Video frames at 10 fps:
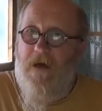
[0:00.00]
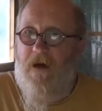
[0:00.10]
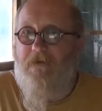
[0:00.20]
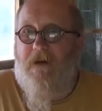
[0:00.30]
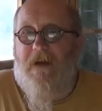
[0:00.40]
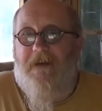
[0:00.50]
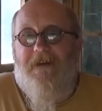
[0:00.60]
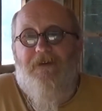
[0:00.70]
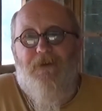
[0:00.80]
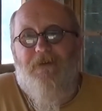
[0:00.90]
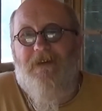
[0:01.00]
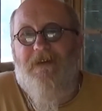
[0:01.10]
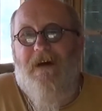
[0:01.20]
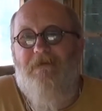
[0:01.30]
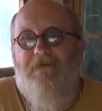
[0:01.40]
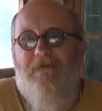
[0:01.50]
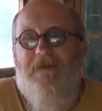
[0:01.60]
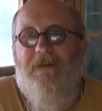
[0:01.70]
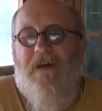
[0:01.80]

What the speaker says: I've collected all of his albums.